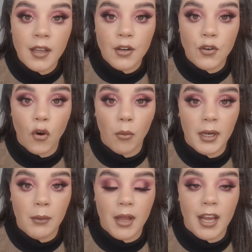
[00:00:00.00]
Normally
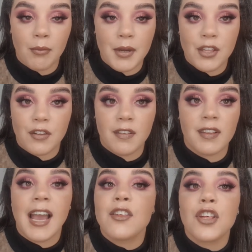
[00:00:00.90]
when I'd be just
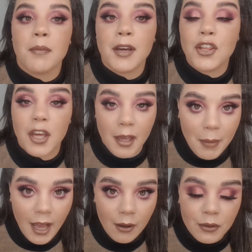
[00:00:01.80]
sketching my shape
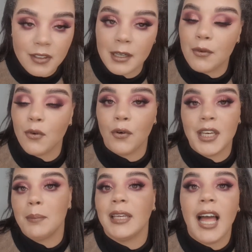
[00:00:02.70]
out, it was already
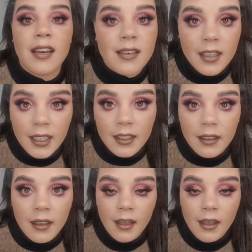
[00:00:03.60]
blending.